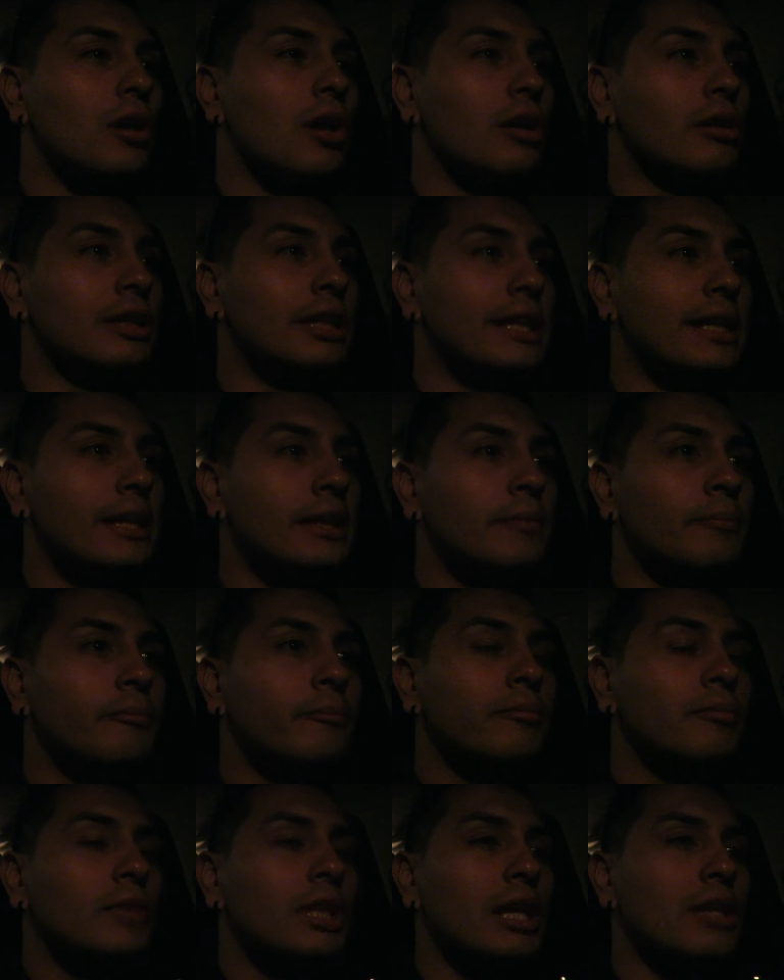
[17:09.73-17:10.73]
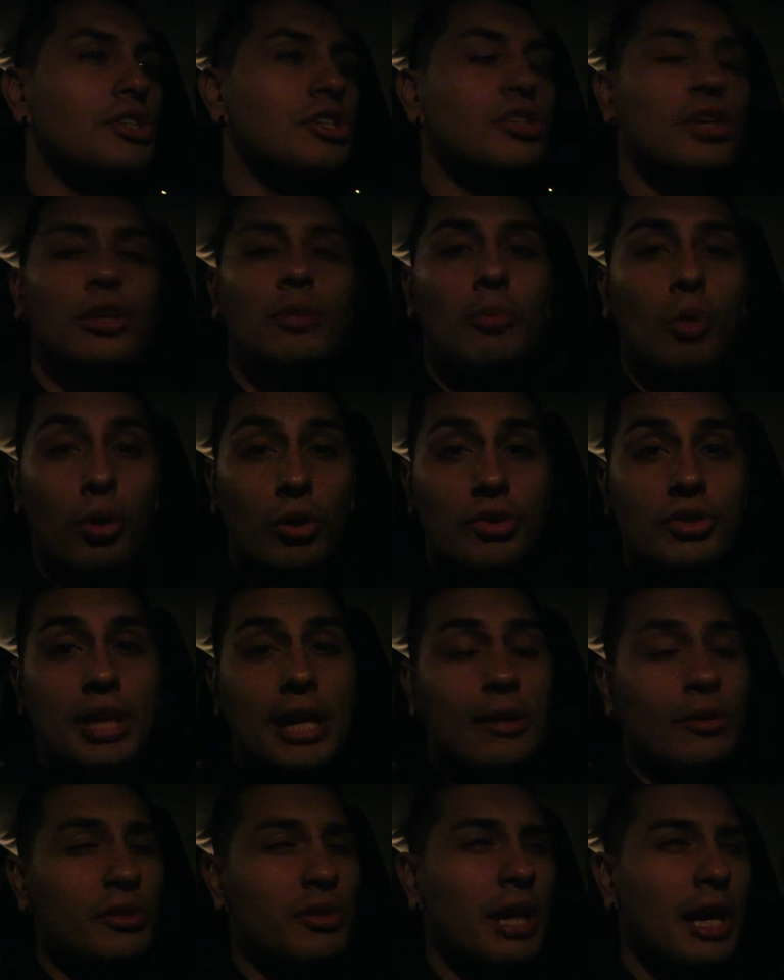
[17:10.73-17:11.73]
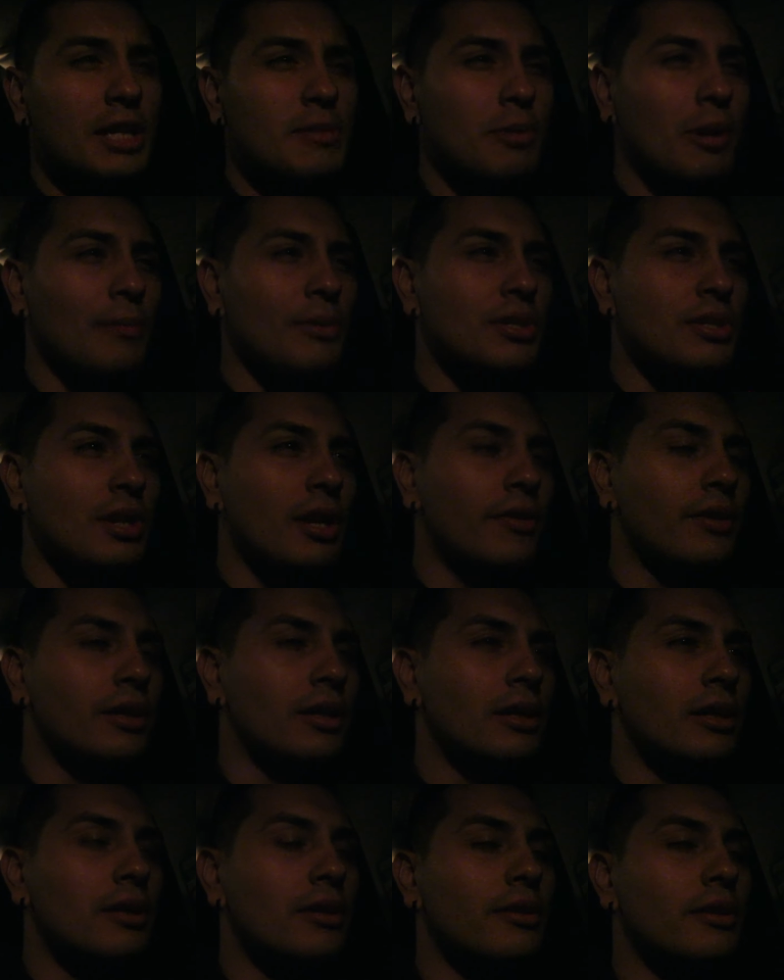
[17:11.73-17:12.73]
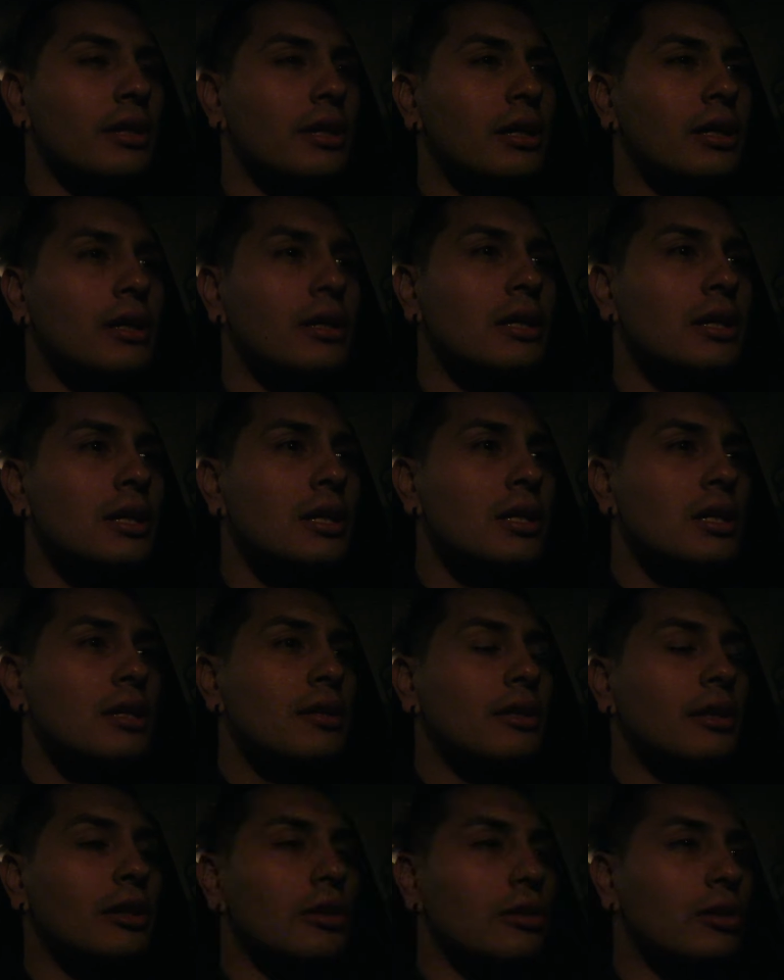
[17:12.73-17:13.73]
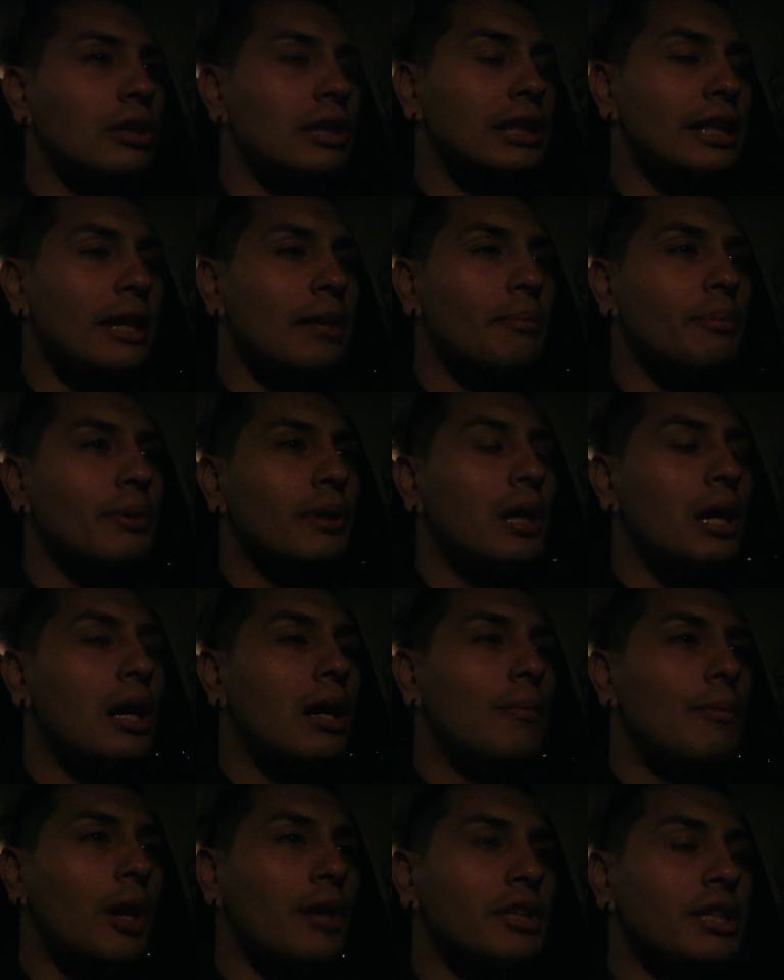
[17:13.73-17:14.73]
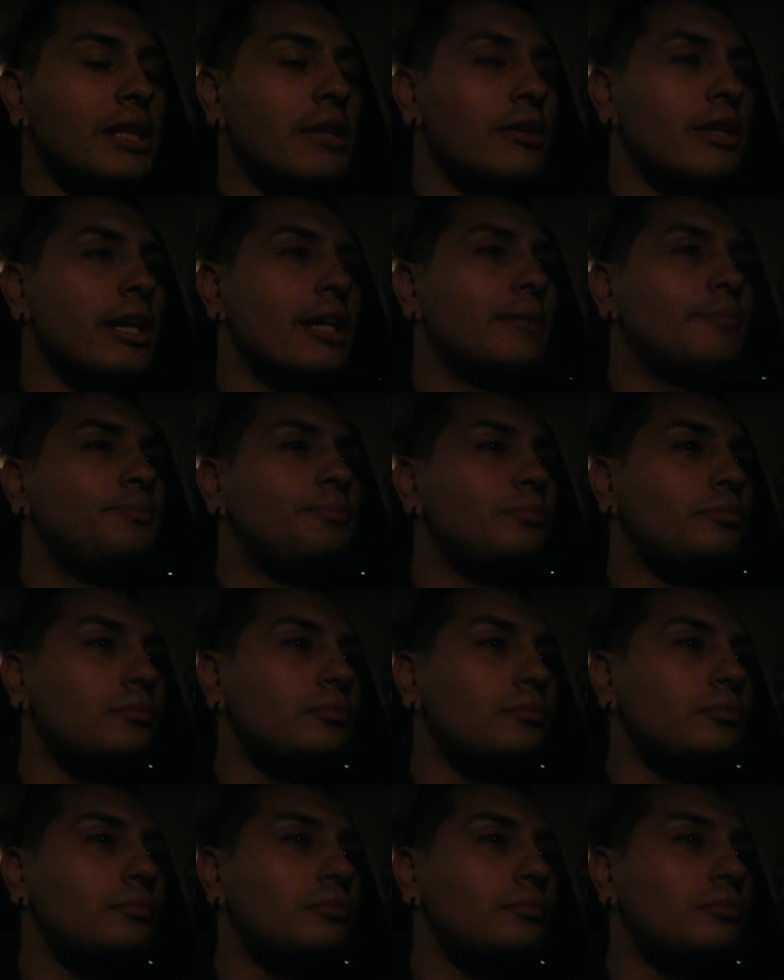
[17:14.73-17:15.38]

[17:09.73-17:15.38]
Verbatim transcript: Harleen and she's on the motorcycle. You guys probably saw the the, the little clip um, on the internet.